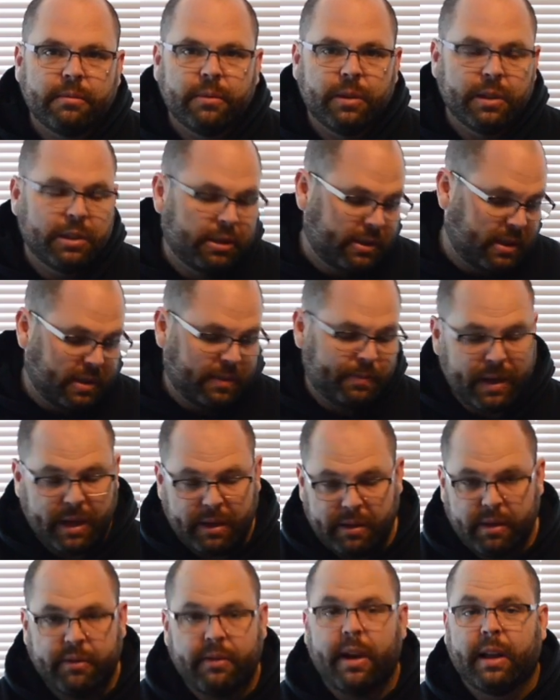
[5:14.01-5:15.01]
Which,
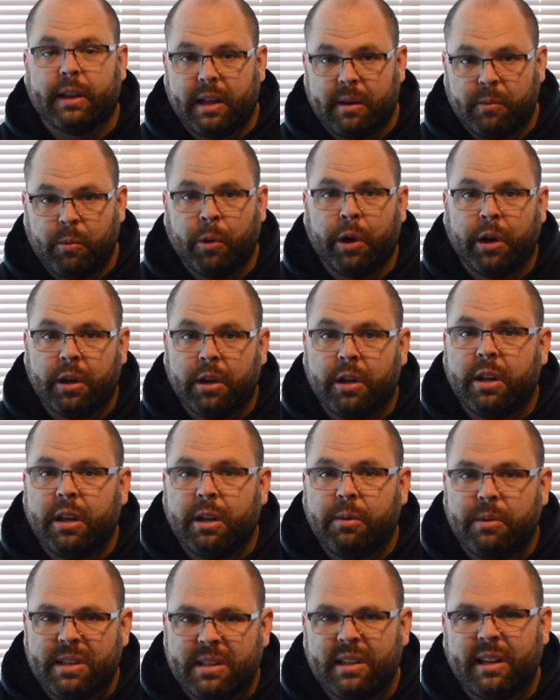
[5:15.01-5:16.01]
despite the fact that I'm wearing a
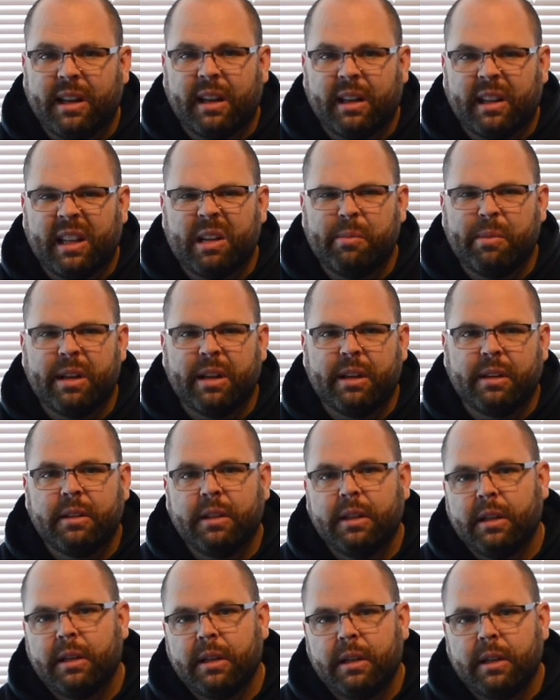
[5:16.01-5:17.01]
hoodie, we still got a little bit
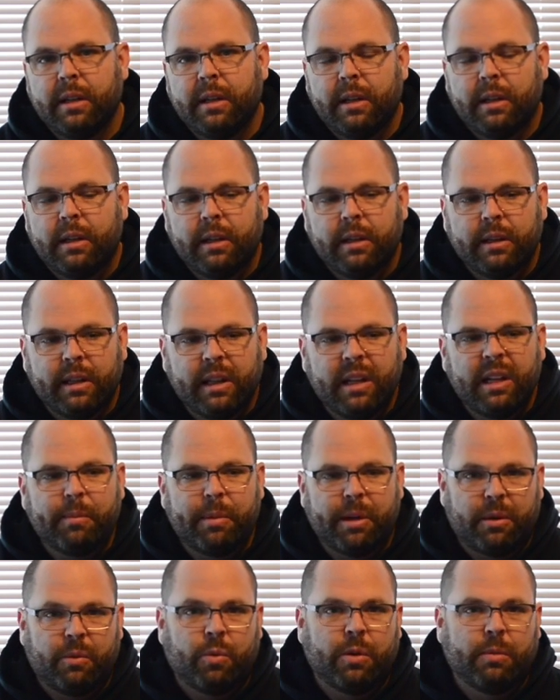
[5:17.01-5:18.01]

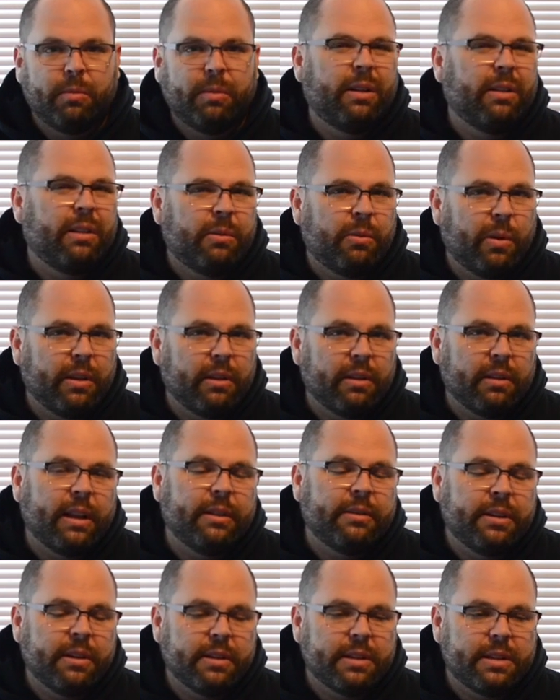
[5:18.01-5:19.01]
of warm weather
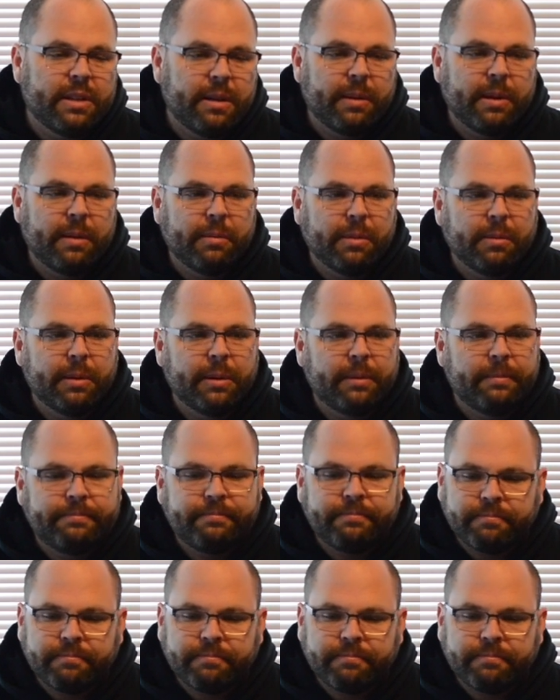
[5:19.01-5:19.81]
left here in September. But